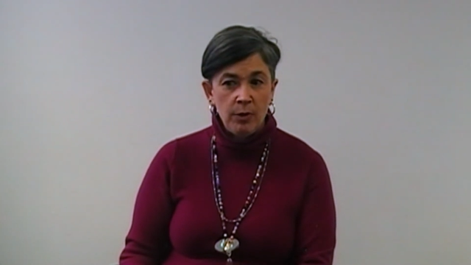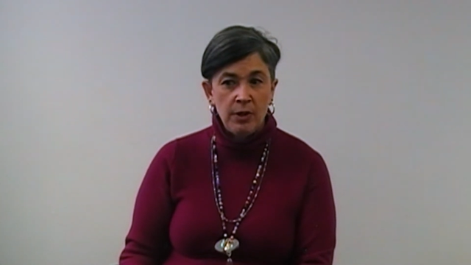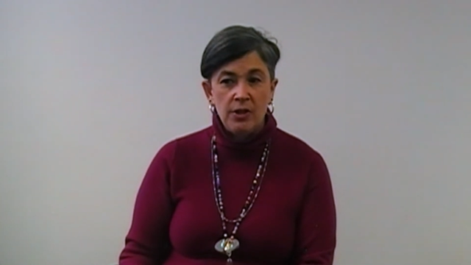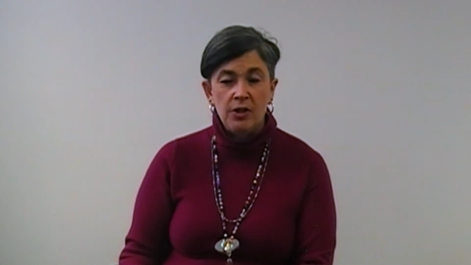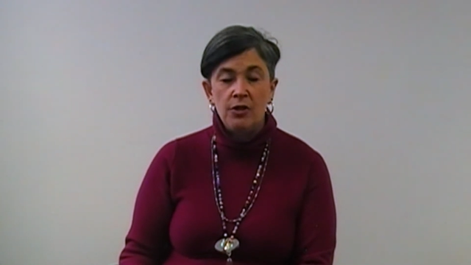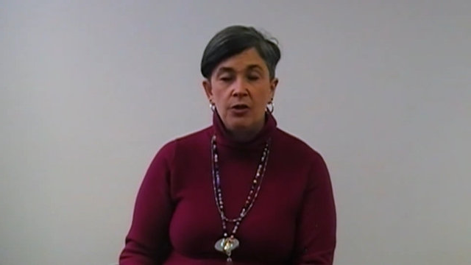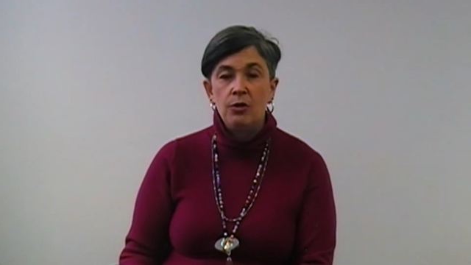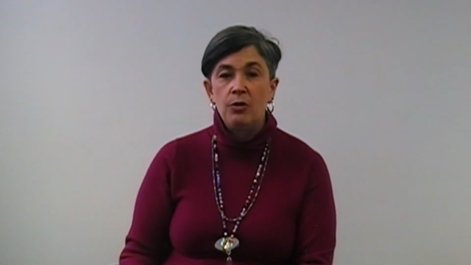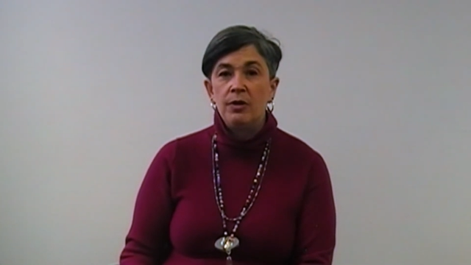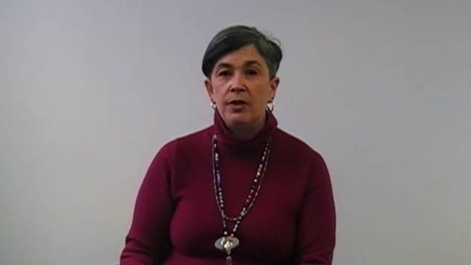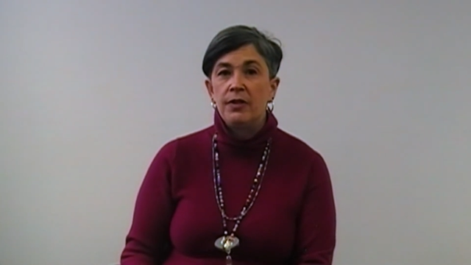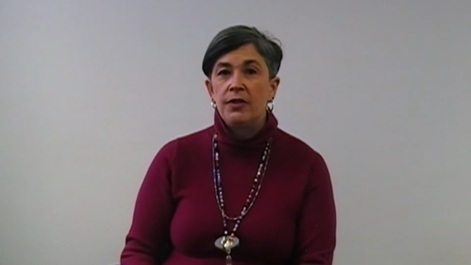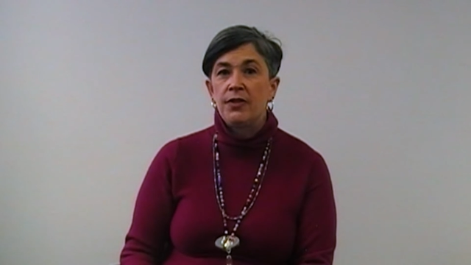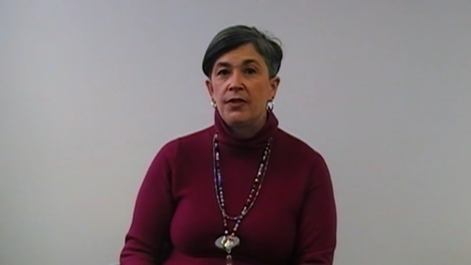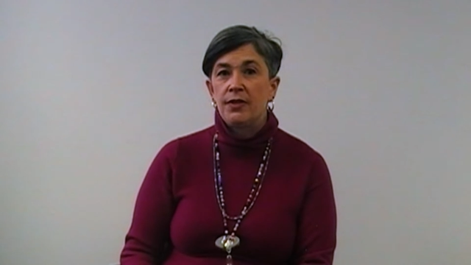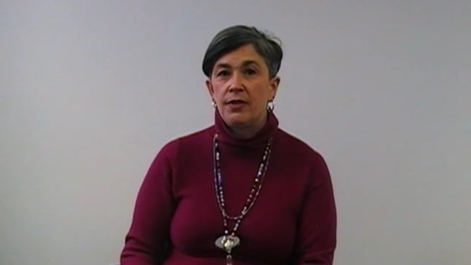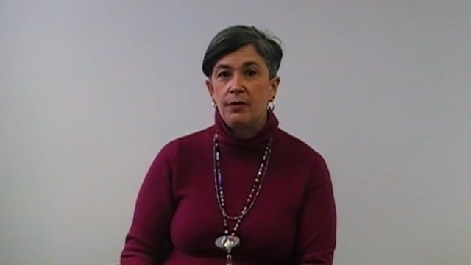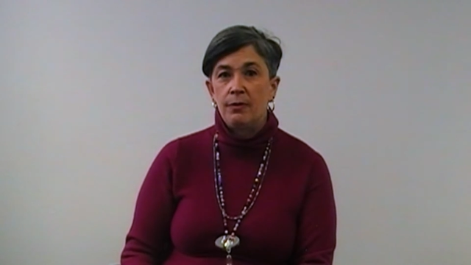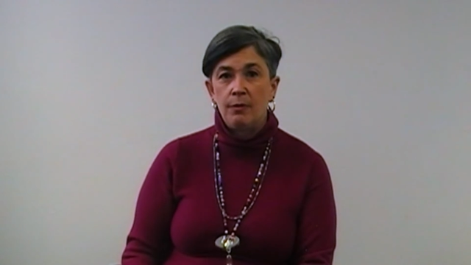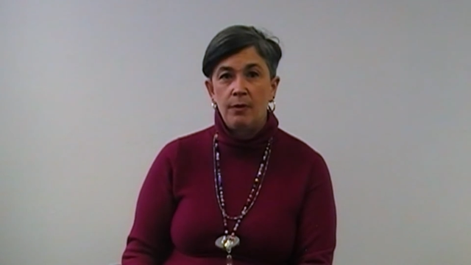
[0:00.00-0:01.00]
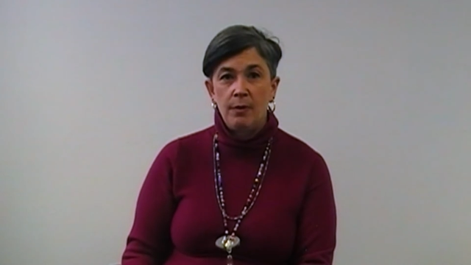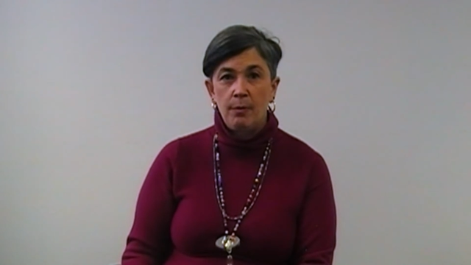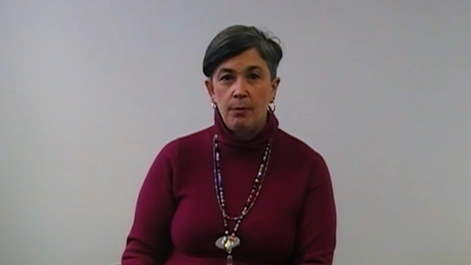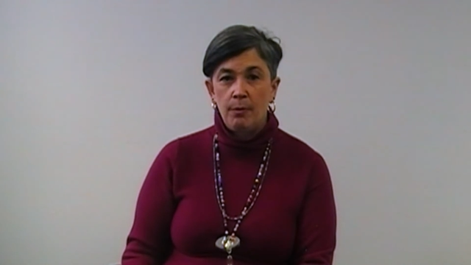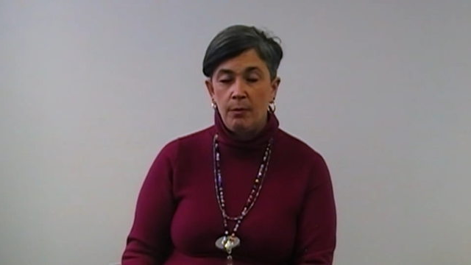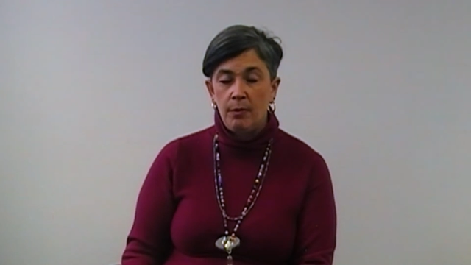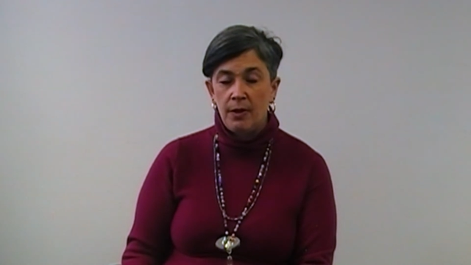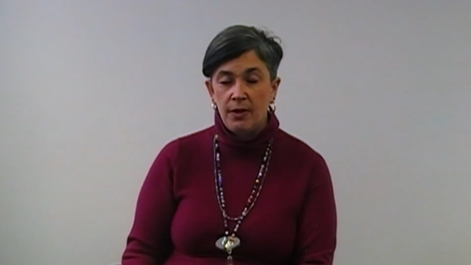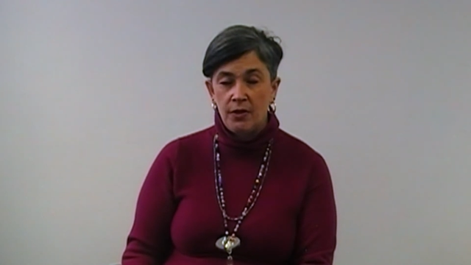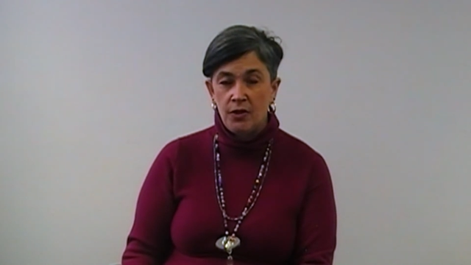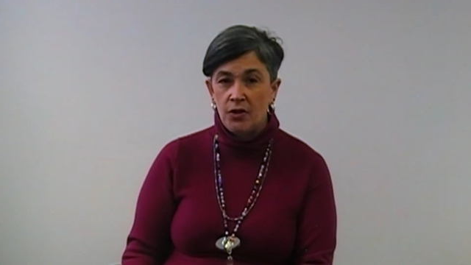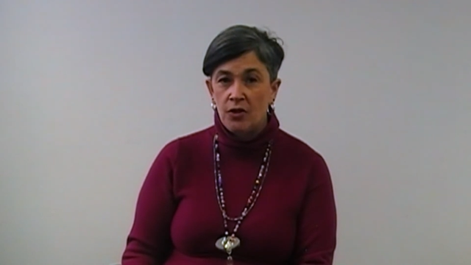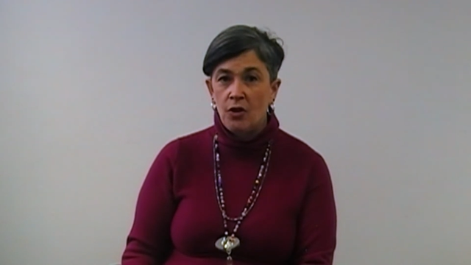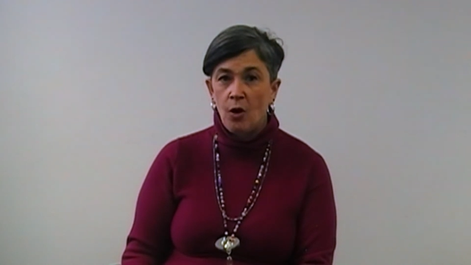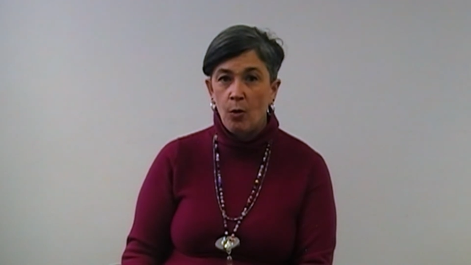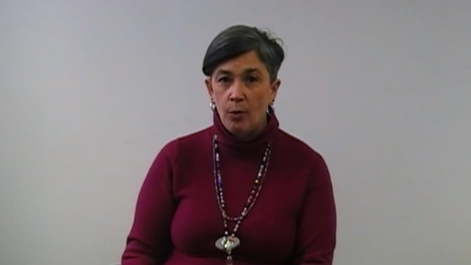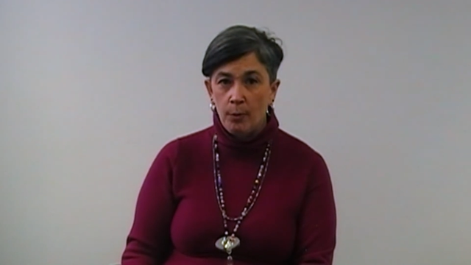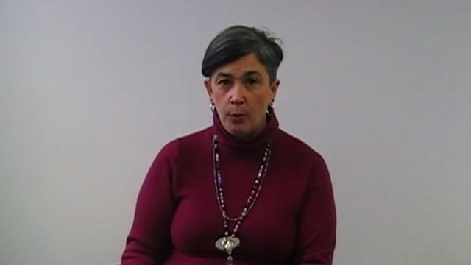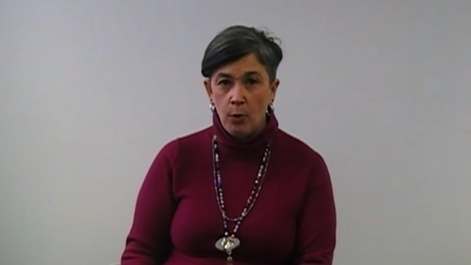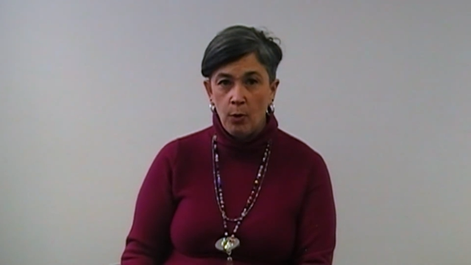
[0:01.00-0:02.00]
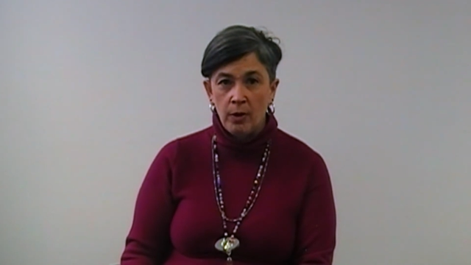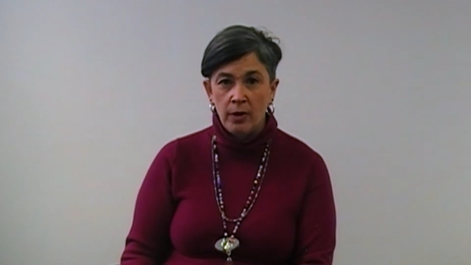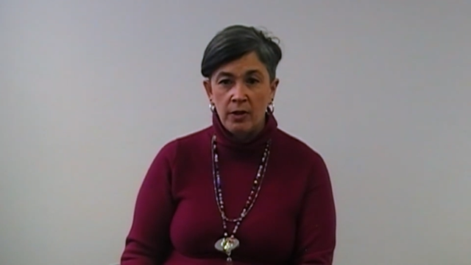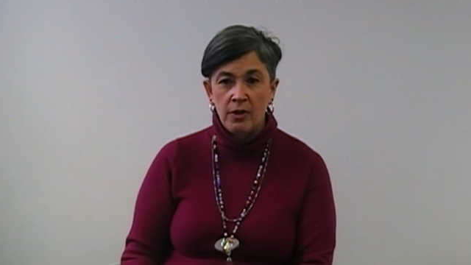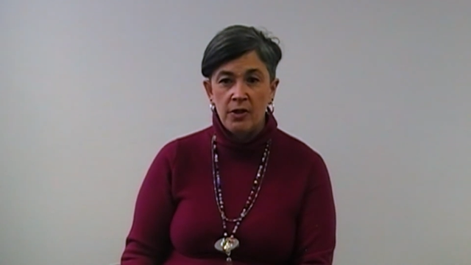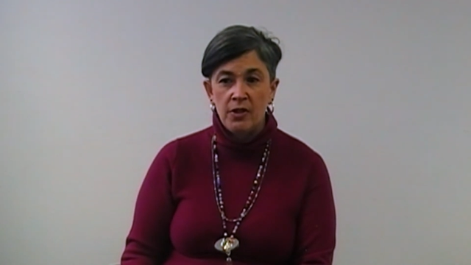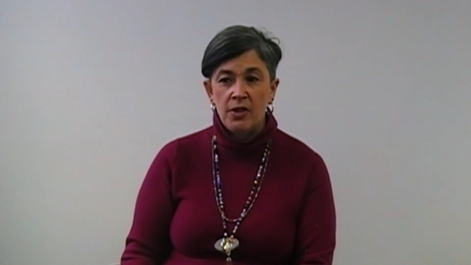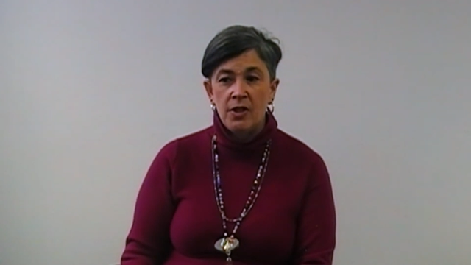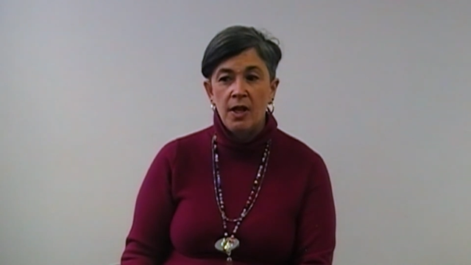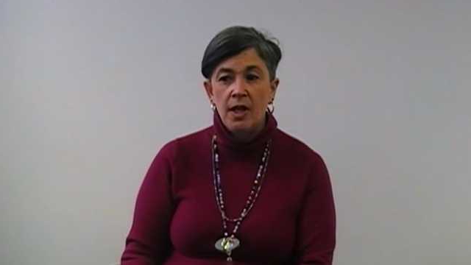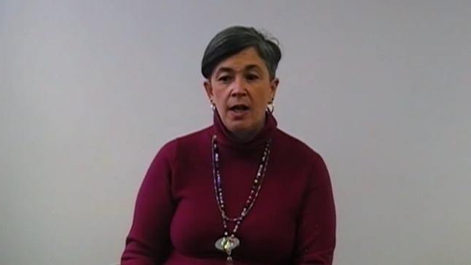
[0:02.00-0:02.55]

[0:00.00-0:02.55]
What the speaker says: we do is so important.